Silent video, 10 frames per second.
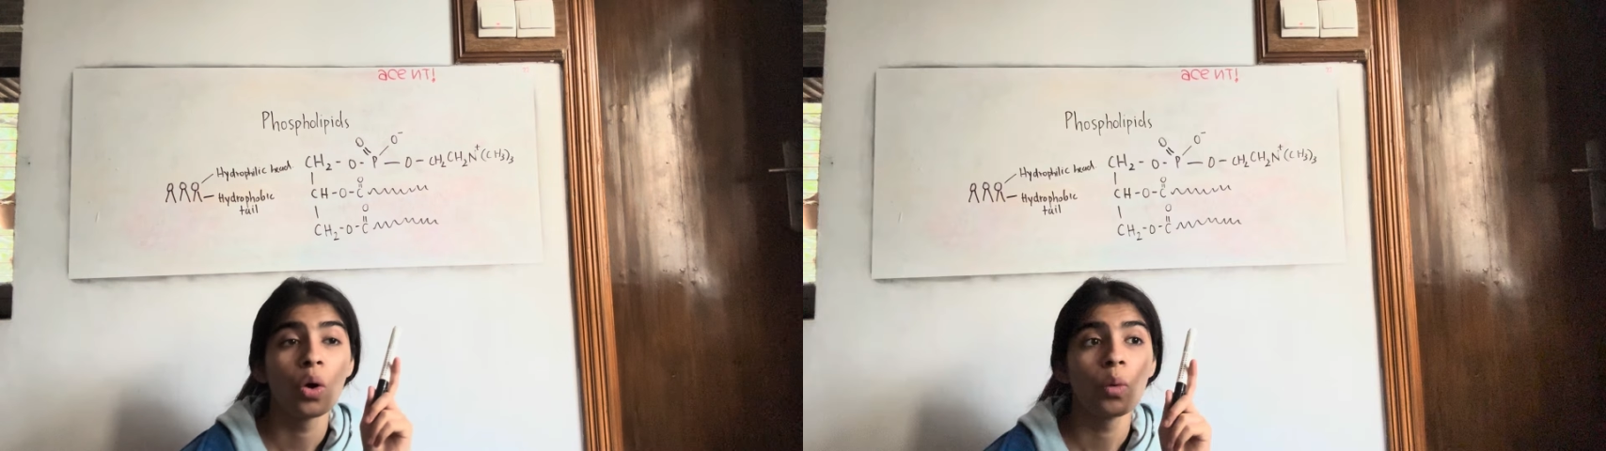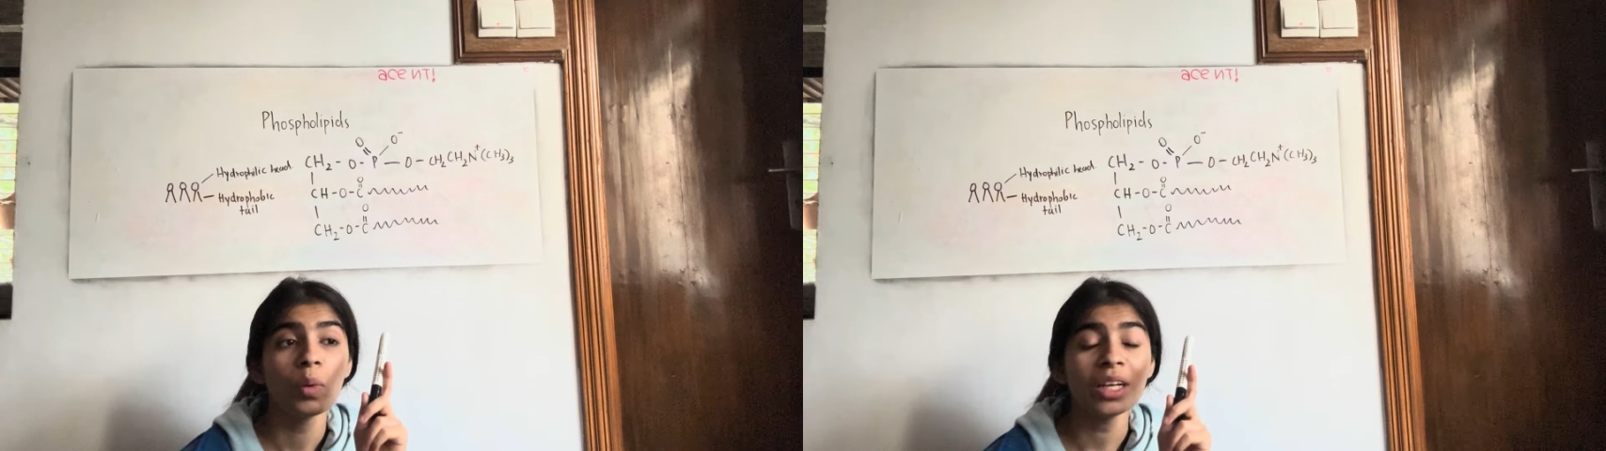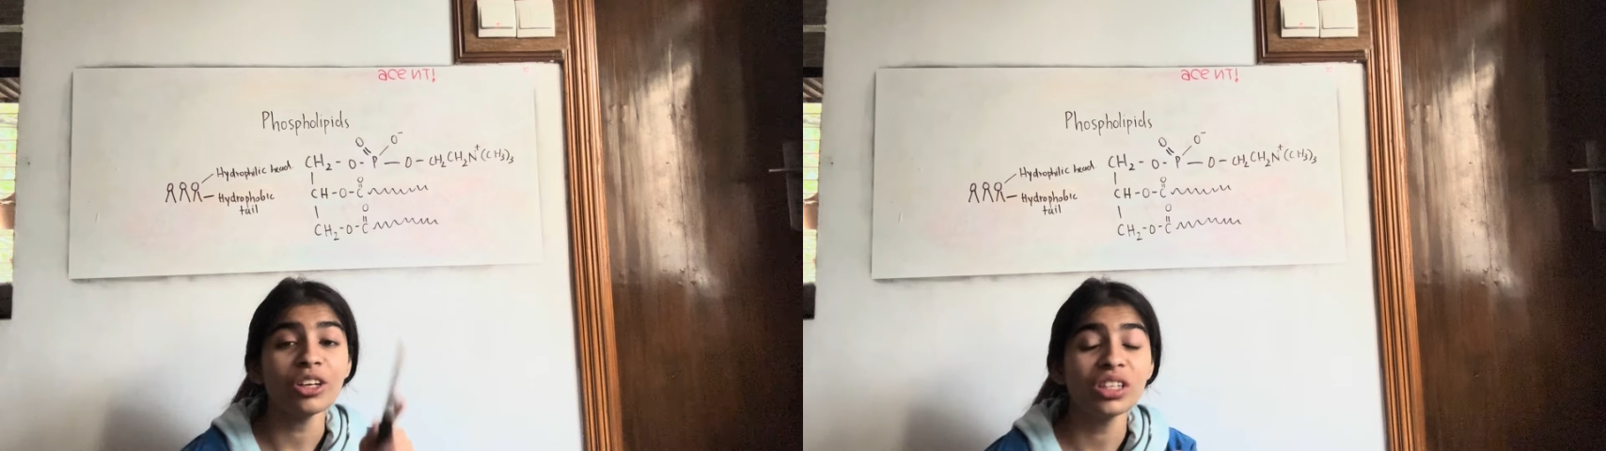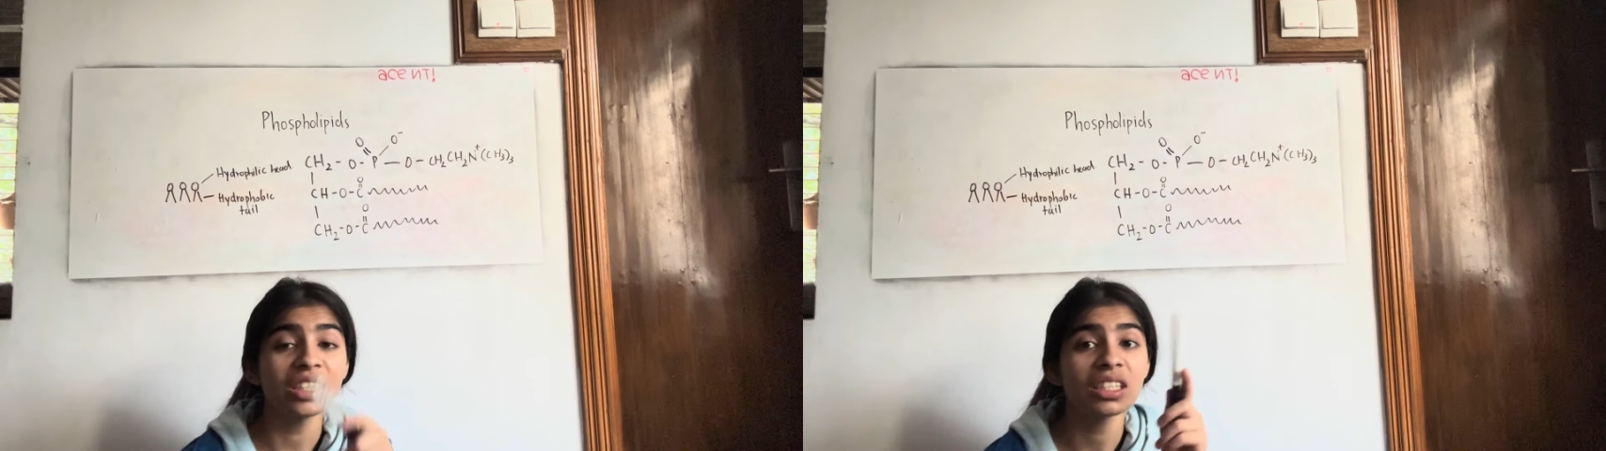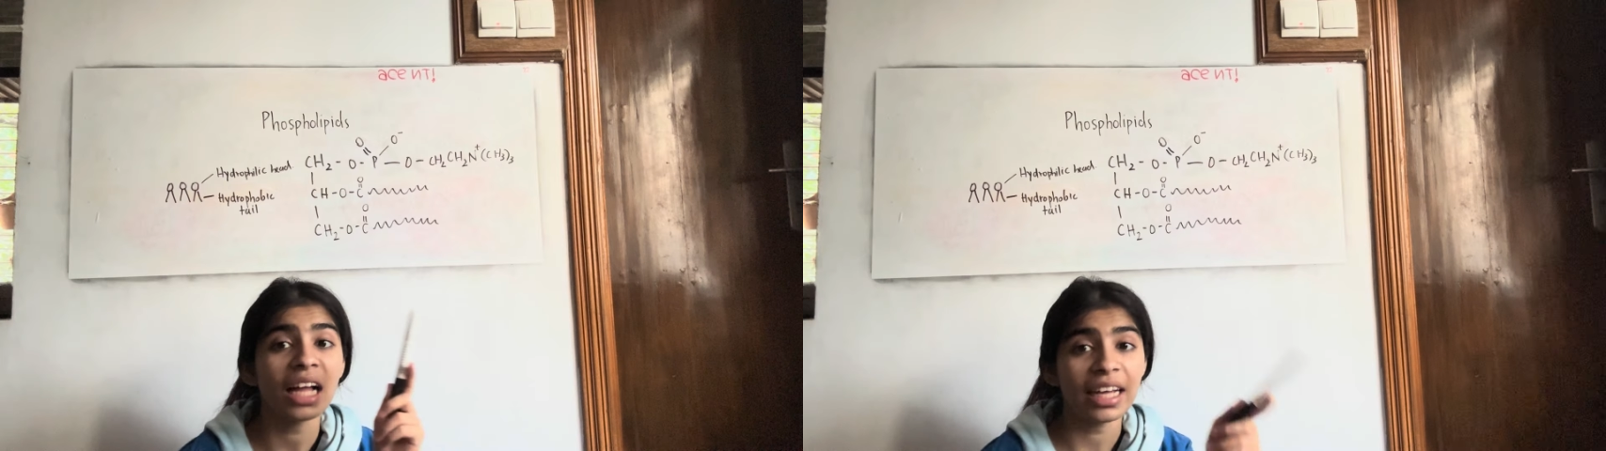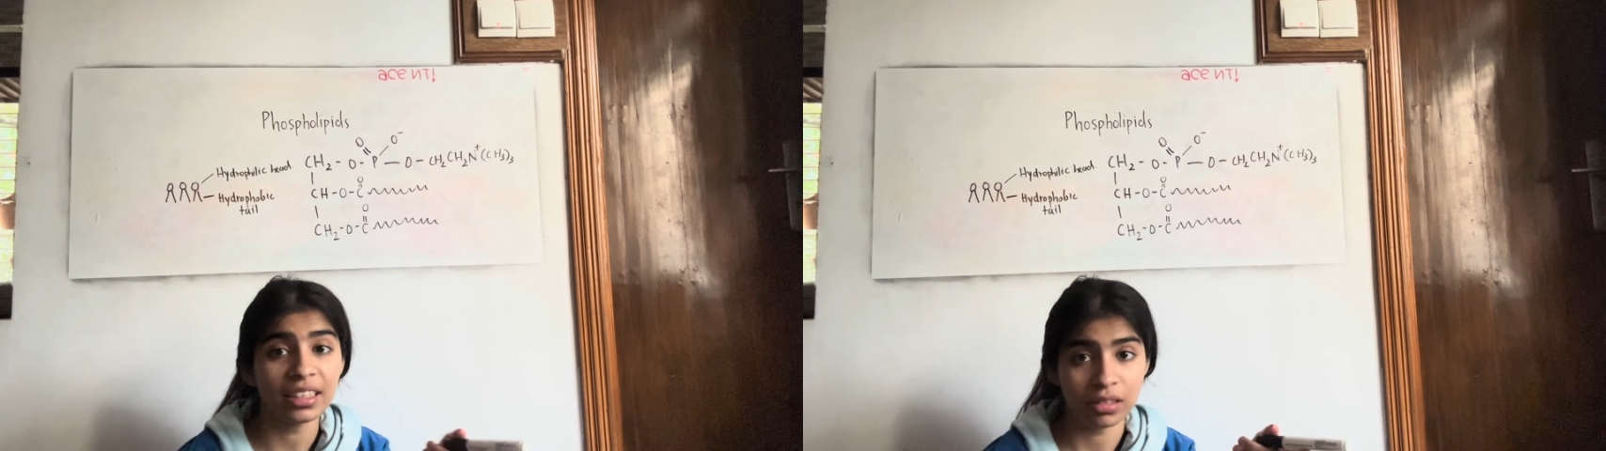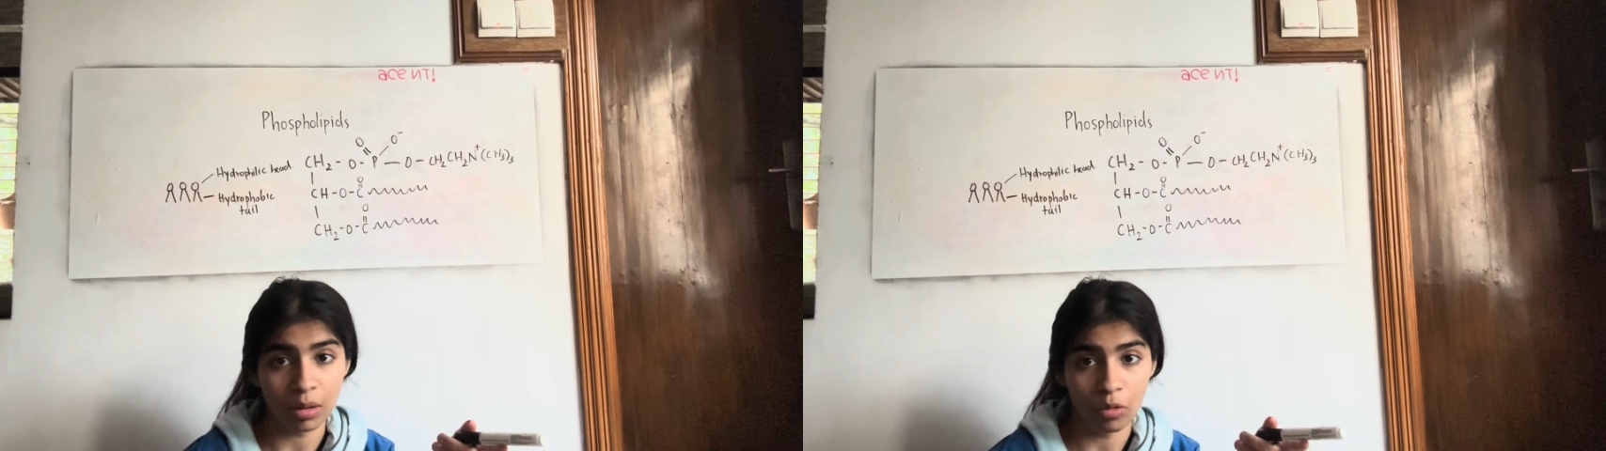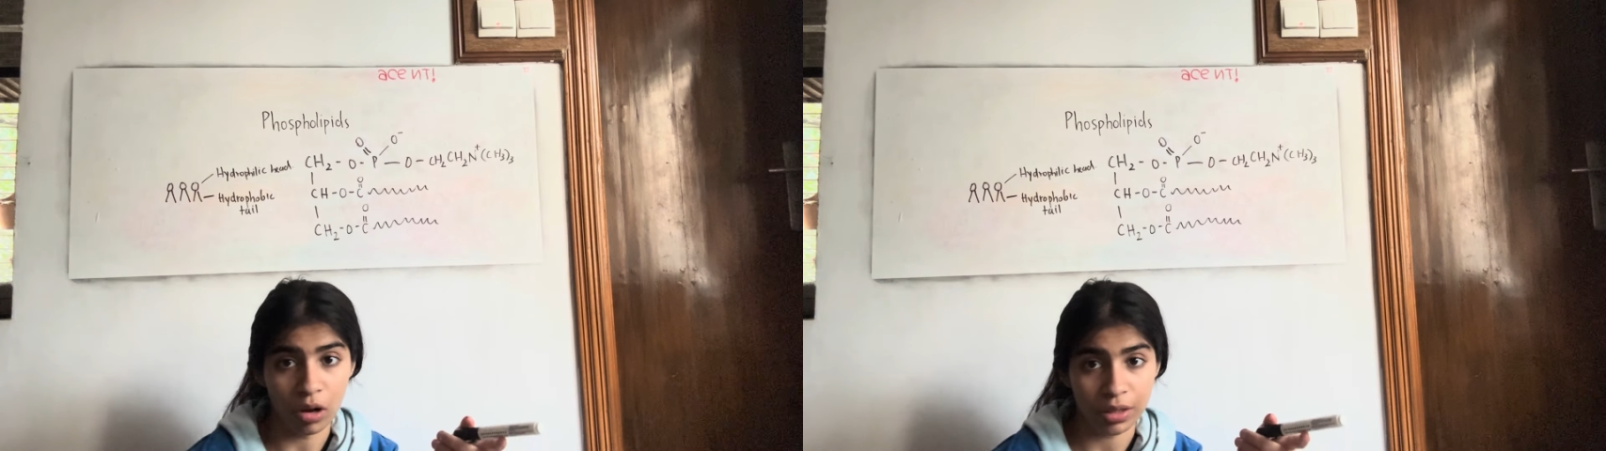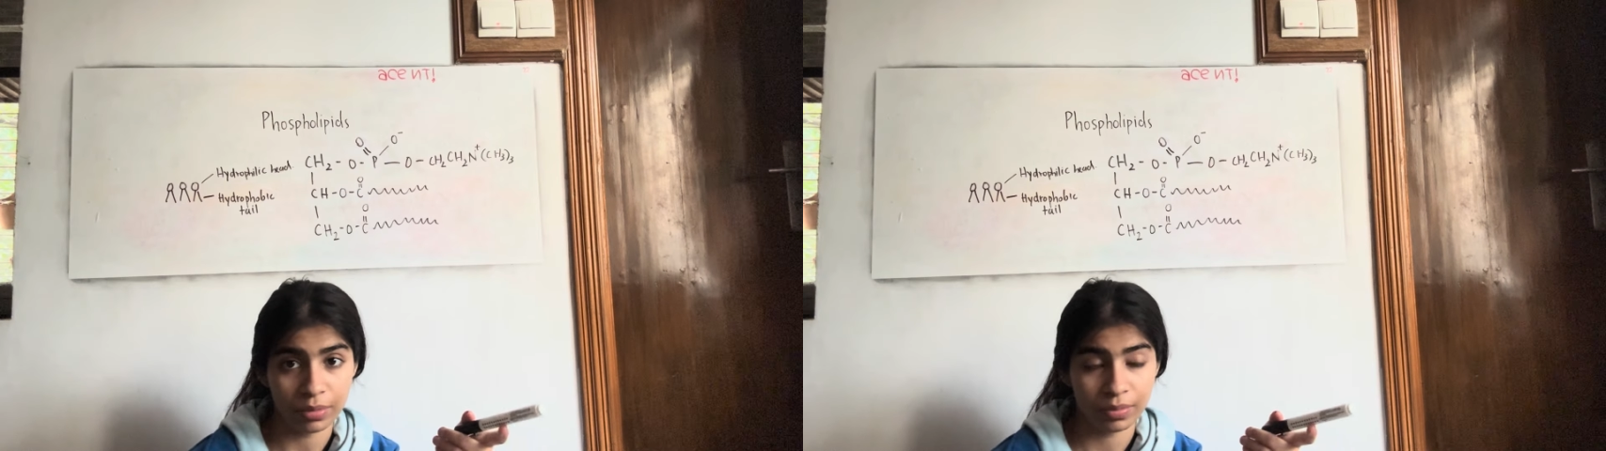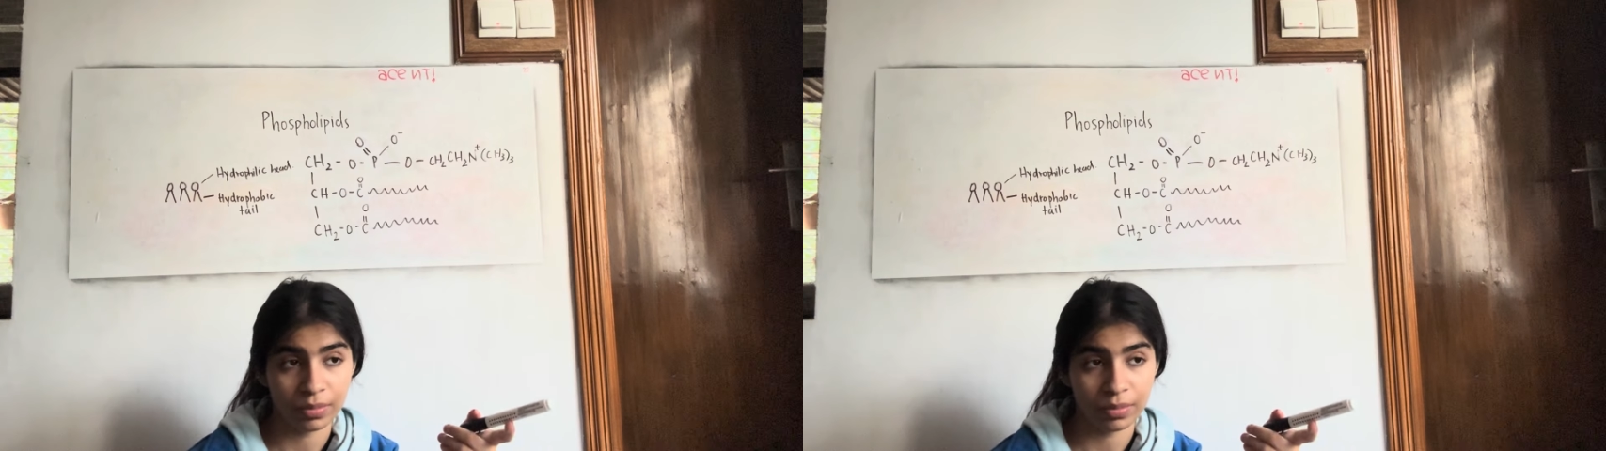When you dislike someone,